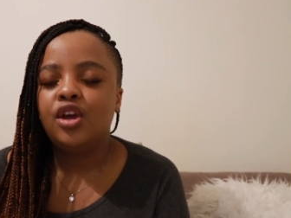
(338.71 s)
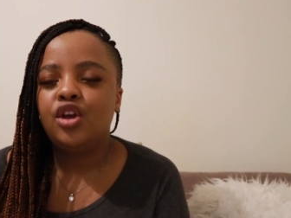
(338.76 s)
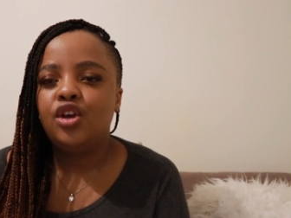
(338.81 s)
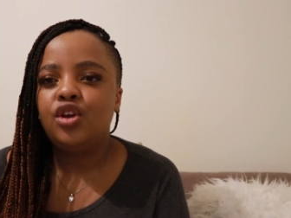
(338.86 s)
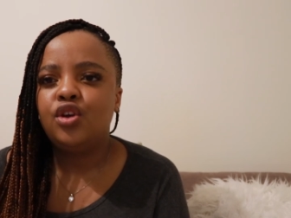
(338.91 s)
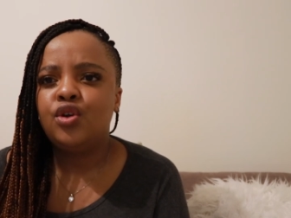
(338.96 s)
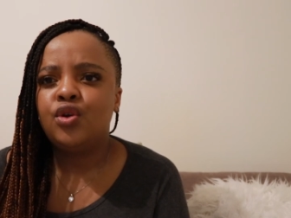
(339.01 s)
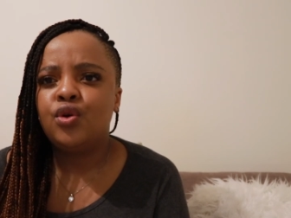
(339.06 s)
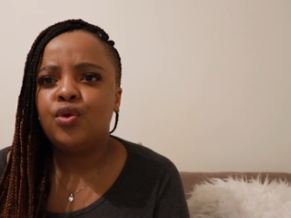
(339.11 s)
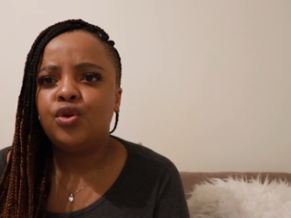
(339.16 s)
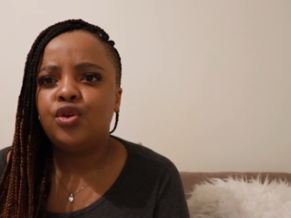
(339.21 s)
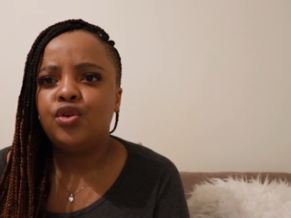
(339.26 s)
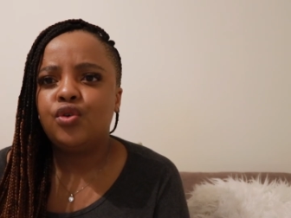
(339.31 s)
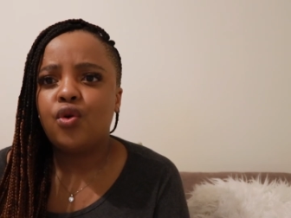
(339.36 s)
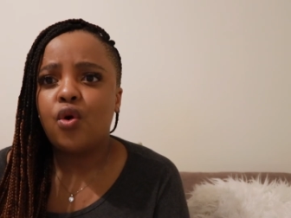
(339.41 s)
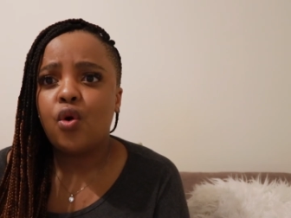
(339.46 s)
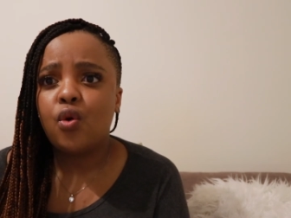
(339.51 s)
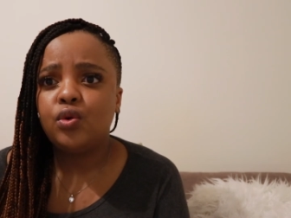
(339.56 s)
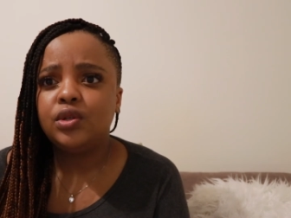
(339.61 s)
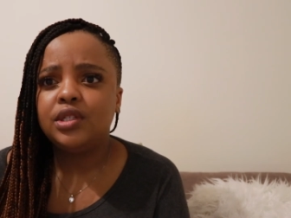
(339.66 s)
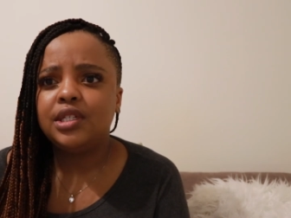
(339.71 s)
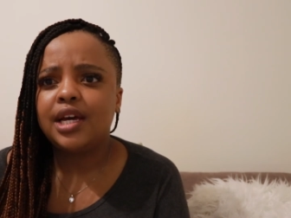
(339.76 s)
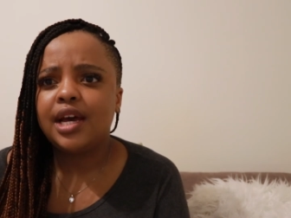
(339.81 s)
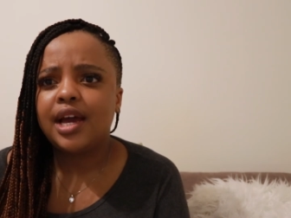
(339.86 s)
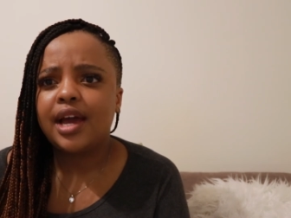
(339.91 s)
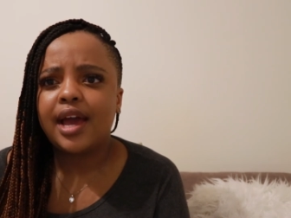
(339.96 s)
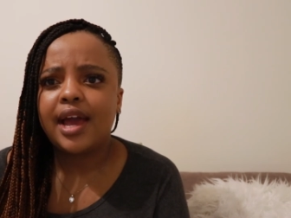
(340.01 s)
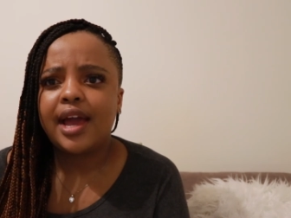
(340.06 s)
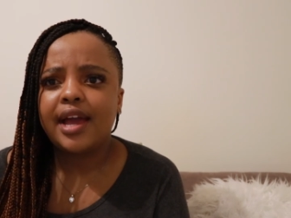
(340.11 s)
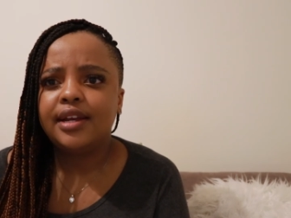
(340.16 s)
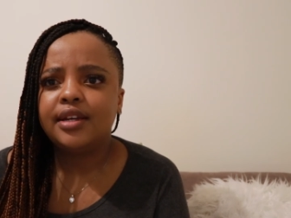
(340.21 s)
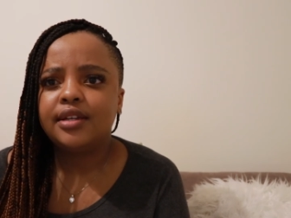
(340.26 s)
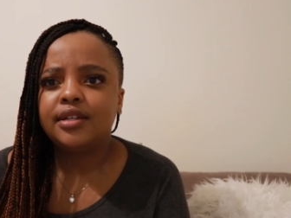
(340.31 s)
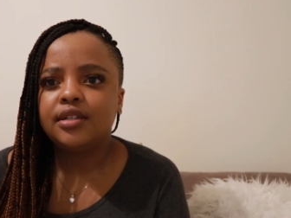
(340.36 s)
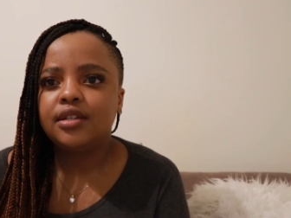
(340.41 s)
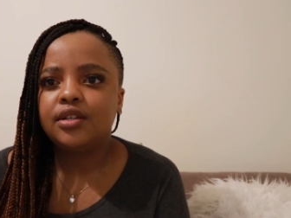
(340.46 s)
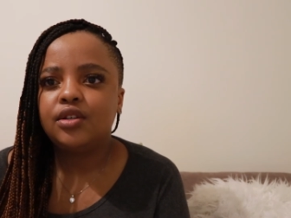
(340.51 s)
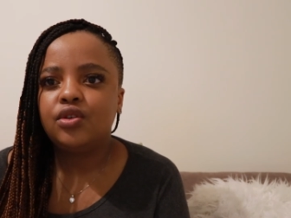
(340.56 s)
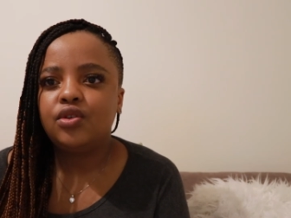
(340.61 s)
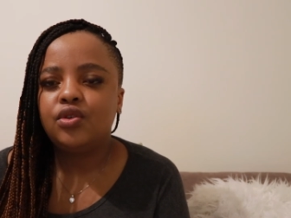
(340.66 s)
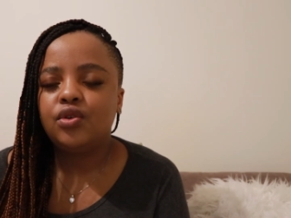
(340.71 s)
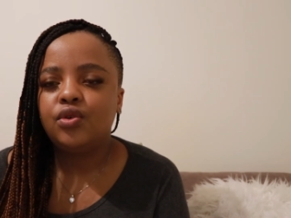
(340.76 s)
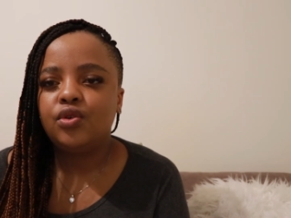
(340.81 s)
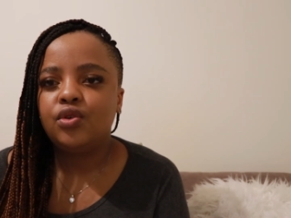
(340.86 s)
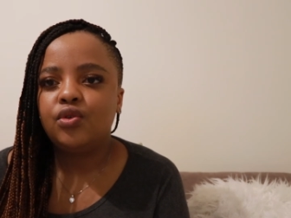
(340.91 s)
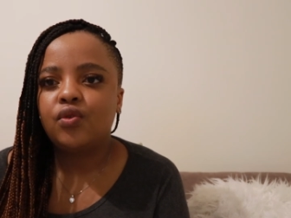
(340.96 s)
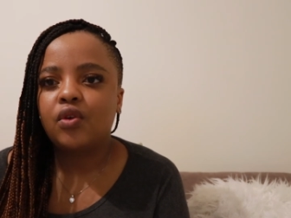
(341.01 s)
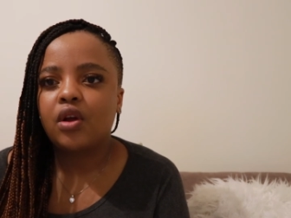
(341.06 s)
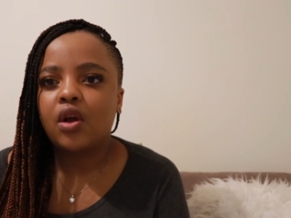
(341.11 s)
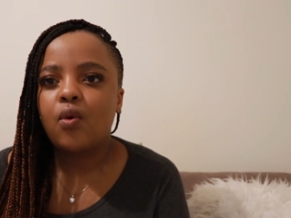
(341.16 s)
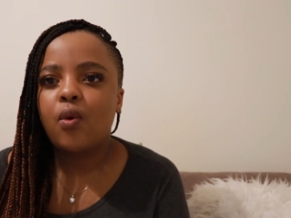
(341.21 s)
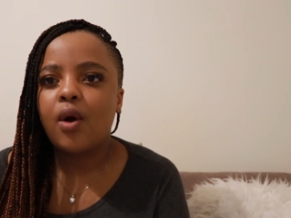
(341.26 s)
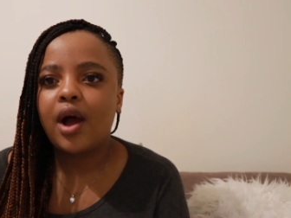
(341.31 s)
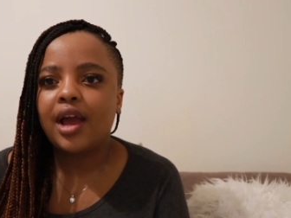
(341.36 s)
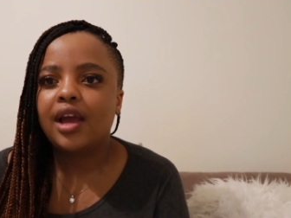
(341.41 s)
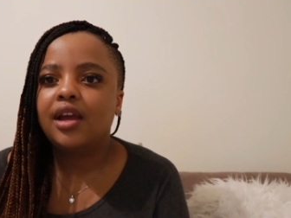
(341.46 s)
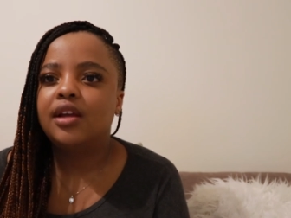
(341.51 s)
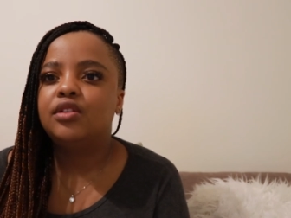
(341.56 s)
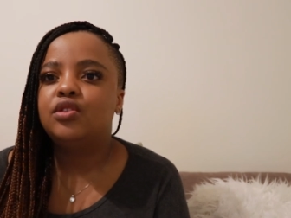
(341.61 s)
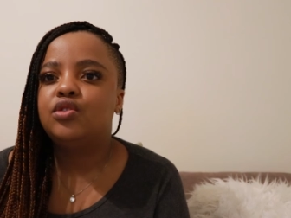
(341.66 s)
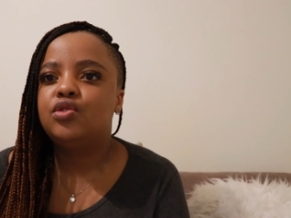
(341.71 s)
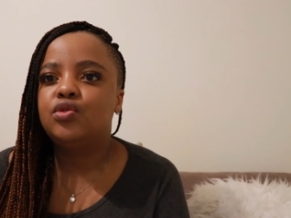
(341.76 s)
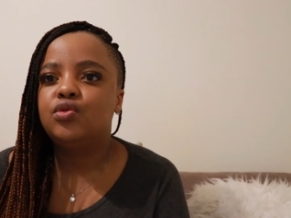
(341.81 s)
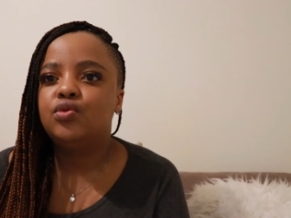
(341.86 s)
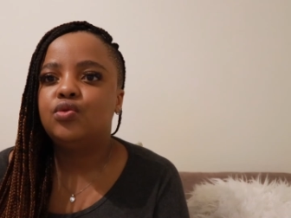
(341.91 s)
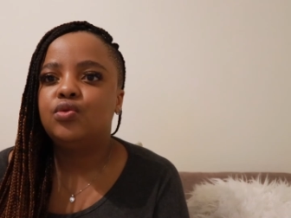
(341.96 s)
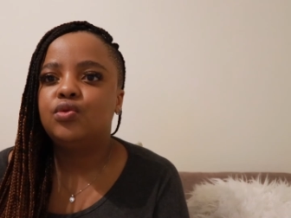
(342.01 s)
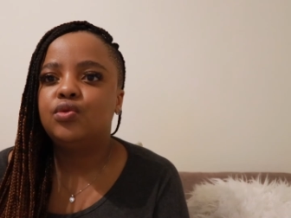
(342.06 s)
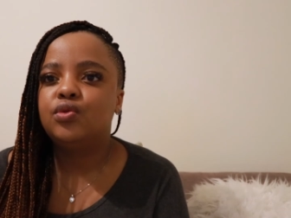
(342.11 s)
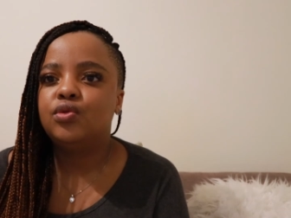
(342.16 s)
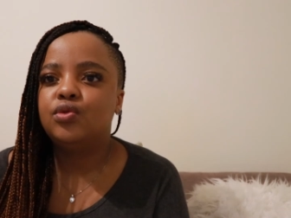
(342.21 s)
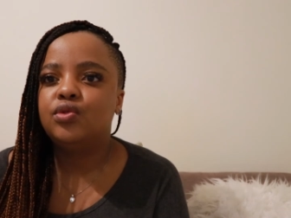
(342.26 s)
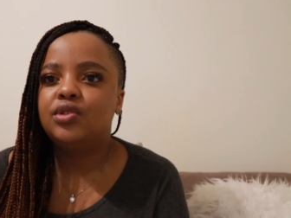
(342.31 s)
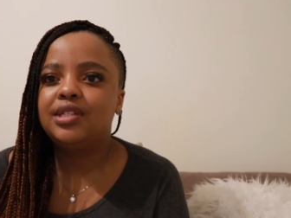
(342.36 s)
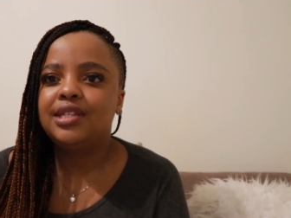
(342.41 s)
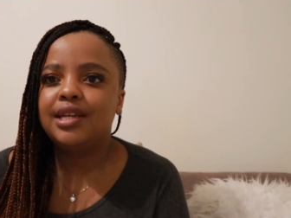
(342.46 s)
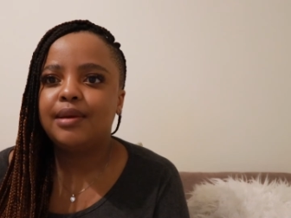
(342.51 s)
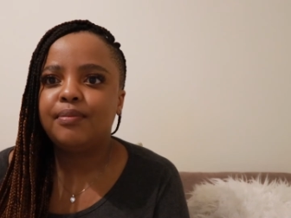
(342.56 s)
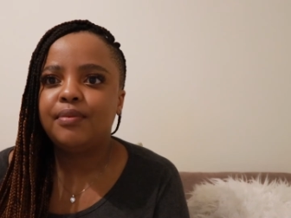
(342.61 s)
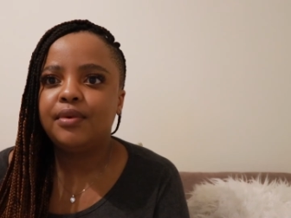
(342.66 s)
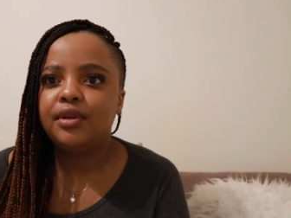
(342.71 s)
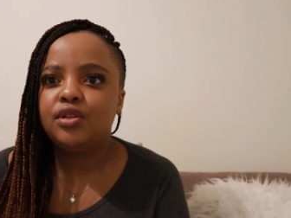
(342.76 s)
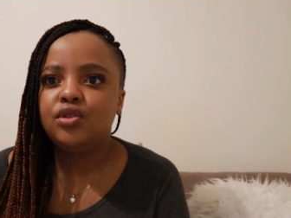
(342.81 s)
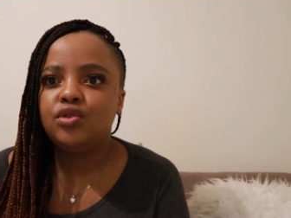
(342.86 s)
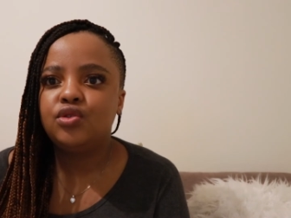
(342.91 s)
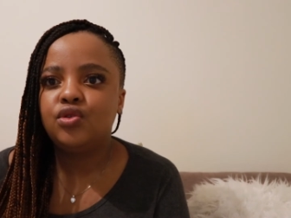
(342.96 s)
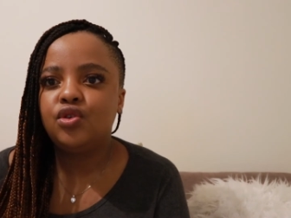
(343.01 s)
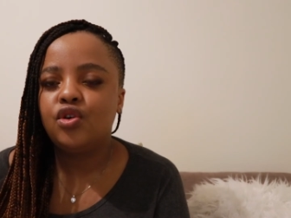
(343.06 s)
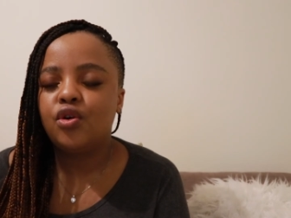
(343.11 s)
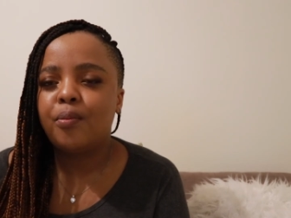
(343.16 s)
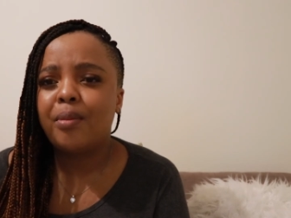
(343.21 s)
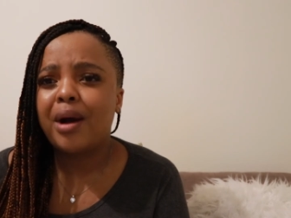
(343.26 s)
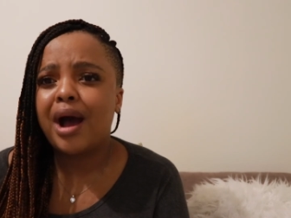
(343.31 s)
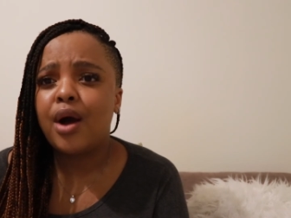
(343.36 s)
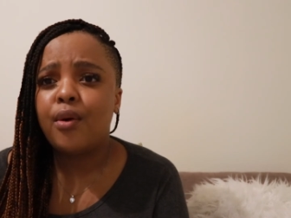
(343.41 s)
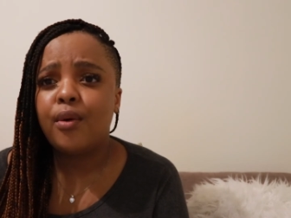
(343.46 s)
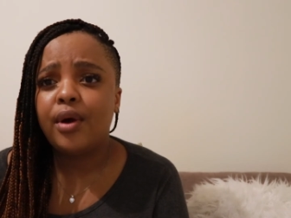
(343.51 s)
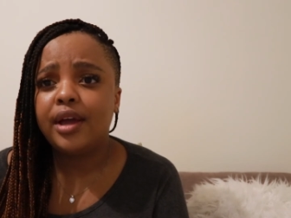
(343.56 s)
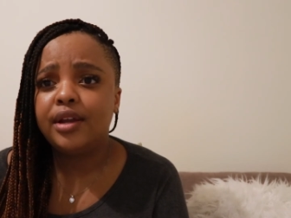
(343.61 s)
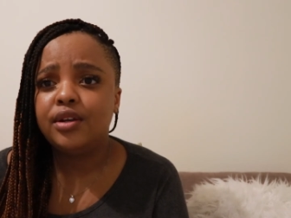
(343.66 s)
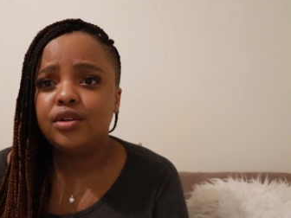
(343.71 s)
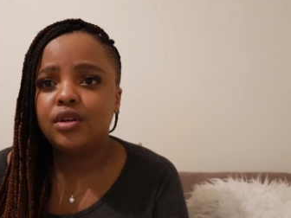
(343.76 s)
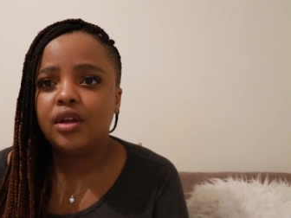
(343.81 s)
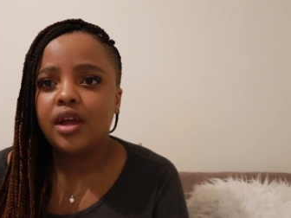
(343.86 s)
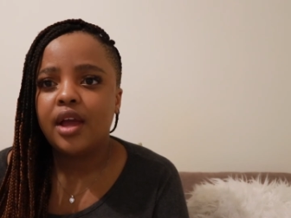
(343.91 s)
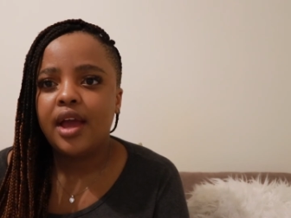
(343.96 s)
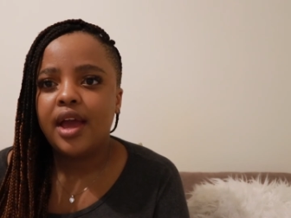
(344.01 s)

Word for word: you know you're older and you know you're required to step into your power and